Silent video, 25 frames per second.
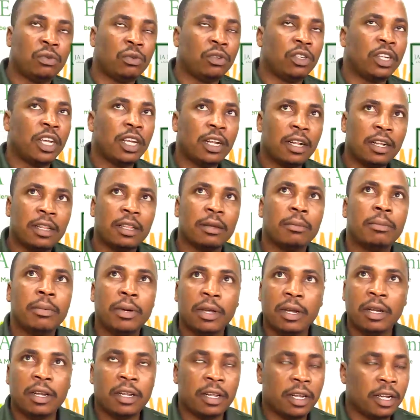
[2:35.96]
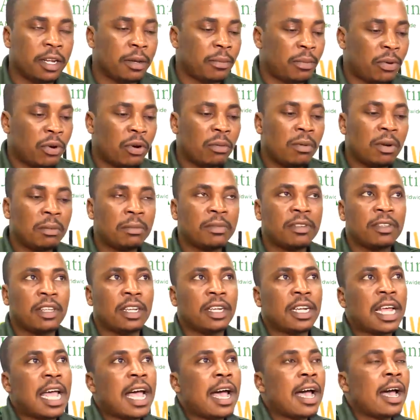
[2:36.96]
to tackle the problems
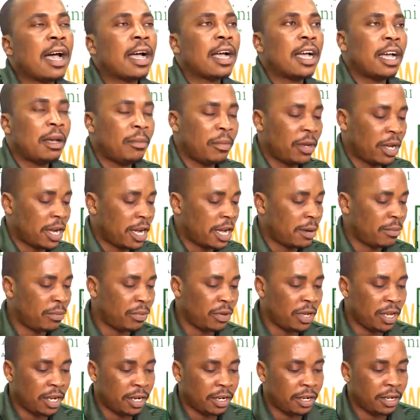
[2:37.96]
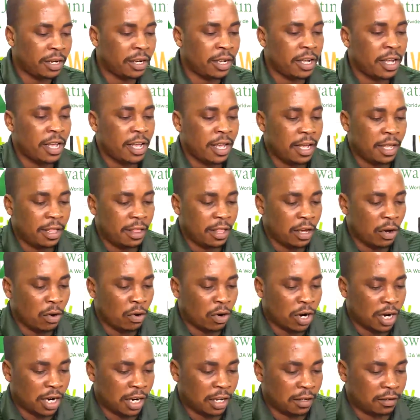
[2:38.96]
that are coming up in the
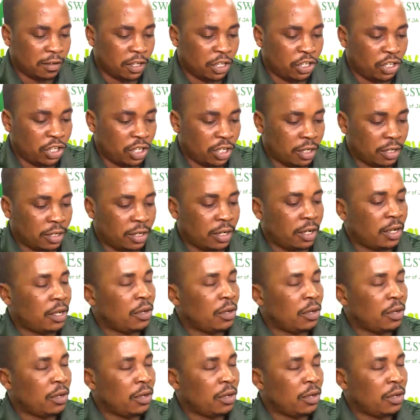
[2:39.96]
organization.